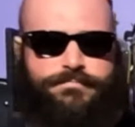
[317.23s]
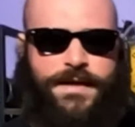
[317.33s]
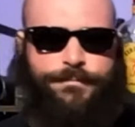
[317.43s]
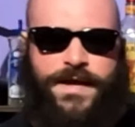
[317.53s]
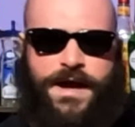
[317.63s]

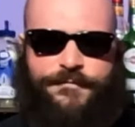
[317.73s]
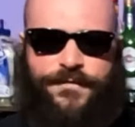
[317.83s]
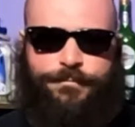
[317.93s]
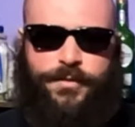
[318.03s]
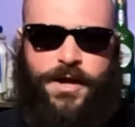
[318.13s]
might be out
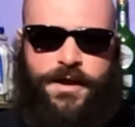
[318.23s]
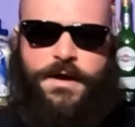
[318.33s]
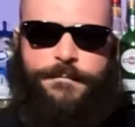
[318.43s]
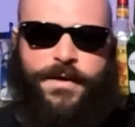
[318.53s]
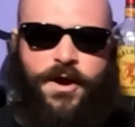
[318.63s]
for
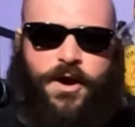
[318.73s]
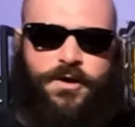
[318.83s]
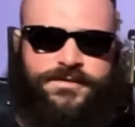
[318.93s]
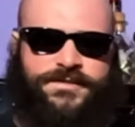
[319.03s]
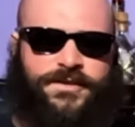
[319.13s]
blood, but
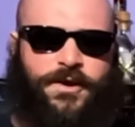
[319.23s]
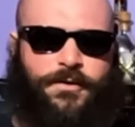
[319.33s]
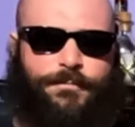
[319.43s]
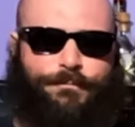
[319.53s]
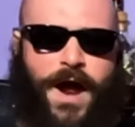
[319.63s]

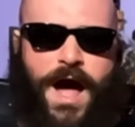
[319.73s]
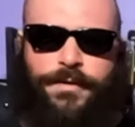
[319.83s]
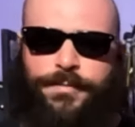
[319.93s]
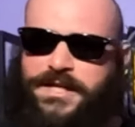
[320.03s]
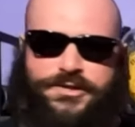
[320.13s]
also
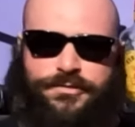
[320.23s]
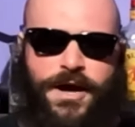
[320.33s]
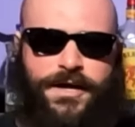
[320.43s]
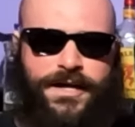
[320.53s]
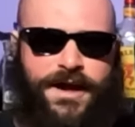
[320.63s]
probably
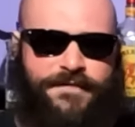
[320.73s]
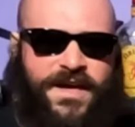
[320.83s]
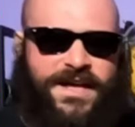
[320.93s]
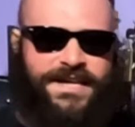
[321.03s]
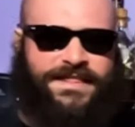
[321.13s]
drunk enough
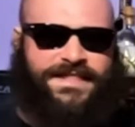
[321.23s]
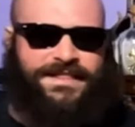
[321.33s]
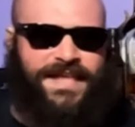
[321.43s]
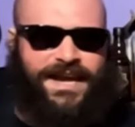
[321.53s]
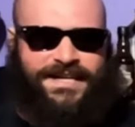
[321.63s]
to
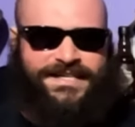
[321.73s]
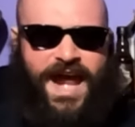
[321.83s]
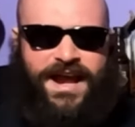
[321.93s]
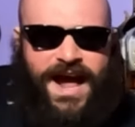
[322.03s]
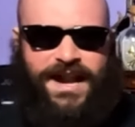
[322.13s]
think they can
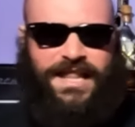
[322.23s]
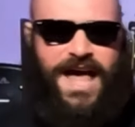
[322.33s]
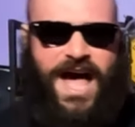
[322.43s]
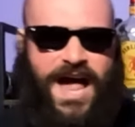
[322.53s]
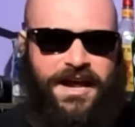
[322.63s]
take on a
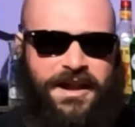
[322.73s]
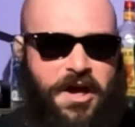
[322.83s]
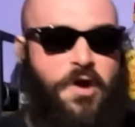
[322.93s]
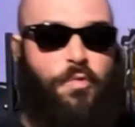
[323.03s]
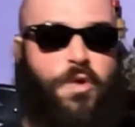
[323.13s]
lion,
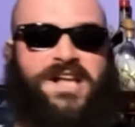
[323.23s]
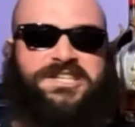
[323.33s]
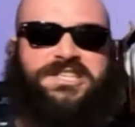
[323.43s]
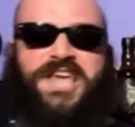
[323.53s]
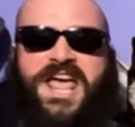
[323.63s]

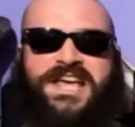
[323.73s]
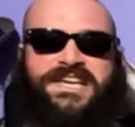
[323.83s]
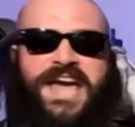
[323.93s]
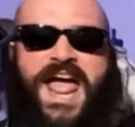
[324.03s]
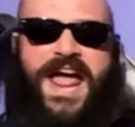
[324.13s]
which they
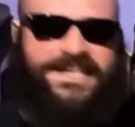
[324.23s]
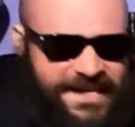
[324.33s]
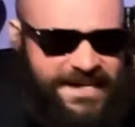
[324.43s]
can't.